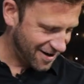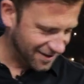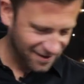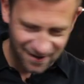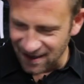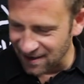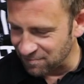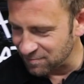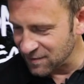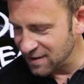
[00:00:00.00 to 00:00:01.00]

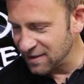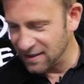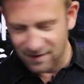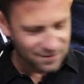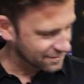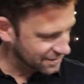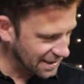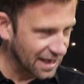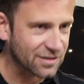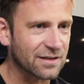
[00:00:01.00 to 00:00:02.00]
right.
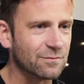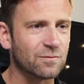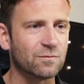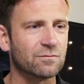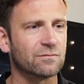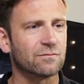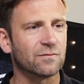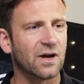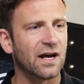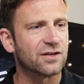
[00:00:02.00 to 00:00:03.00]
Actually,
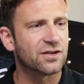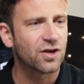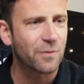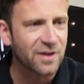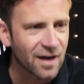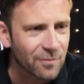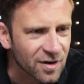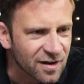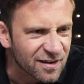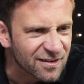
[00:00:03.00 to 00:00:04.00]
just show me the
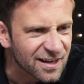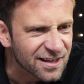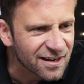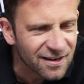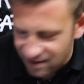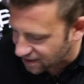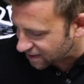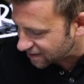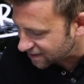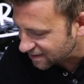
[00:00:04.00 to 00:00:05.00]
number right there. Okay.